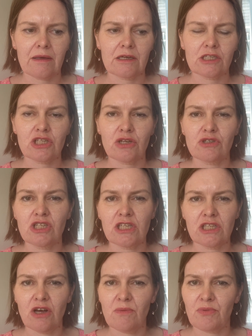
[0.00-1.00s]
So
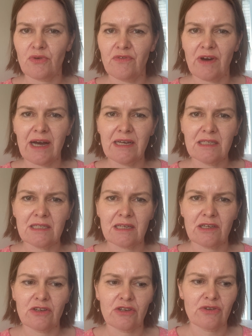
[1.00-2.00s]
she's not
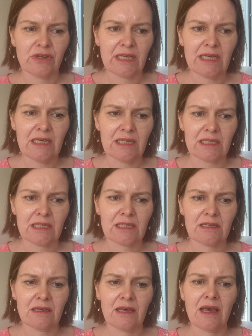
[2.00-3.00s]
providing your
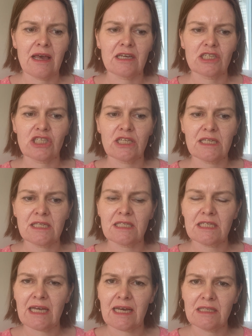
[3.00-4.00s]
needs. She isn't
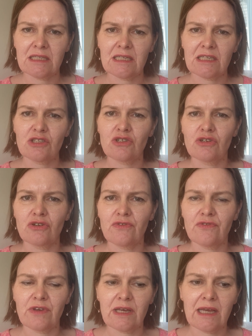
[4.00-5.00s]
tending to your
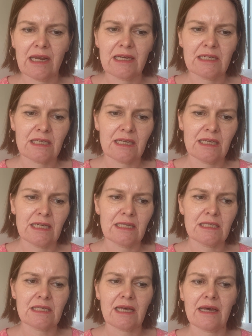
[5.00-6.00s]
feelings and
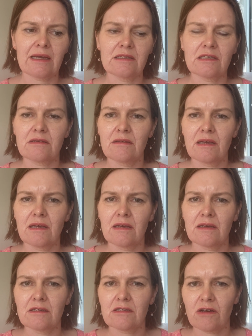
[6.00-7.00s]
needs, and
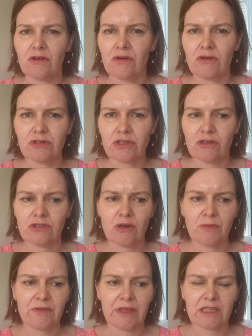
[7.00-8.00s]
also on
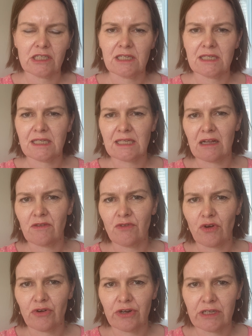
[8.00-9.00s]
top of that she's
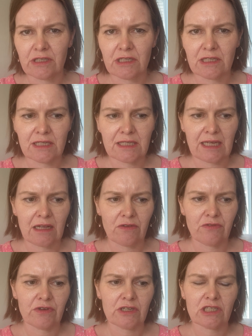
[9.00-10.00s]
self-oriented,
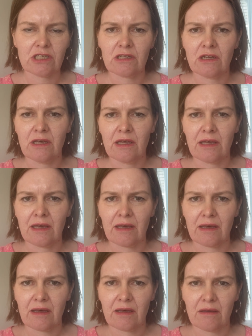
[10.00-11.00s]
selfish,
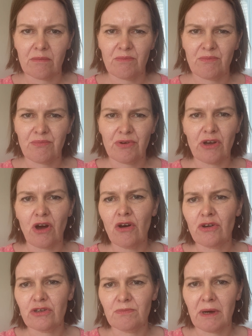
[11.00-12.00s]

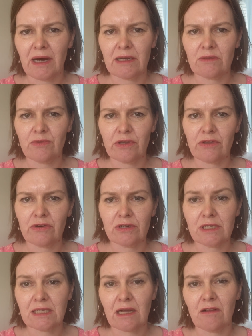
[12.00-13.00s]
preoccupied with
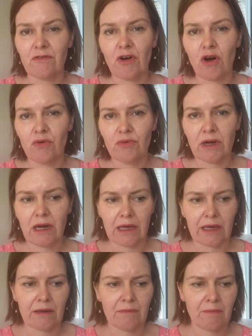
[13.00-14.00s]
herself only.